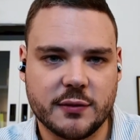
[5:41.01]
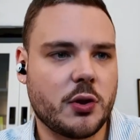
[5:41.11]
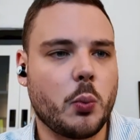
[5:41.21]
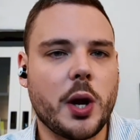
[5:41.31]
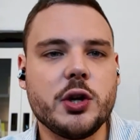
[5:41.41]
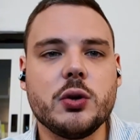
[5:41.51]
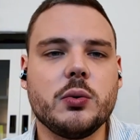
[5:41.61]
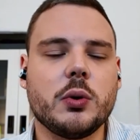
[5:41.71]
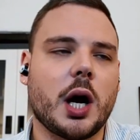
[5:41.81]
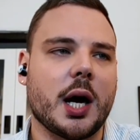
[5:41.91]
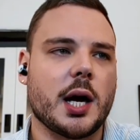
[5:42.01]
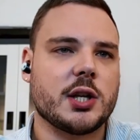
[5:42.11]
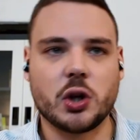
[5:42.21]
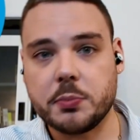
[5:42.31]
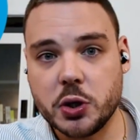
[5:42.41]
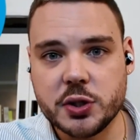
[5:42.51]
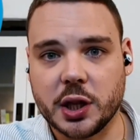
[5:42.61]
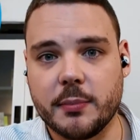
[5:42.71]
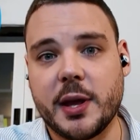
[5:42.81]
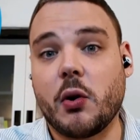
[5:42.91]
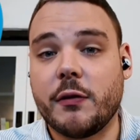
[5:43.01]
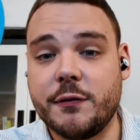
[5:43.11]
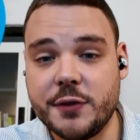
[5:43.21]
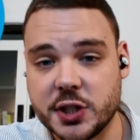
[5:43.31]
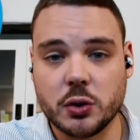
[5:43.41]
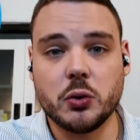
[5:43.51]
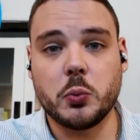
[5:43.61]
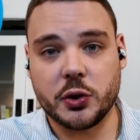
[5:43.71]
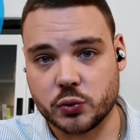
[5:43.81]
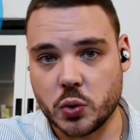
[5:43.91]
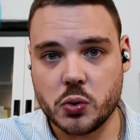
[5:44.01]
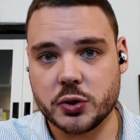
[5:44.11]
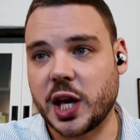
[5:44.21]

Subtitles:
That when you stop using them, there are physical withdrawals,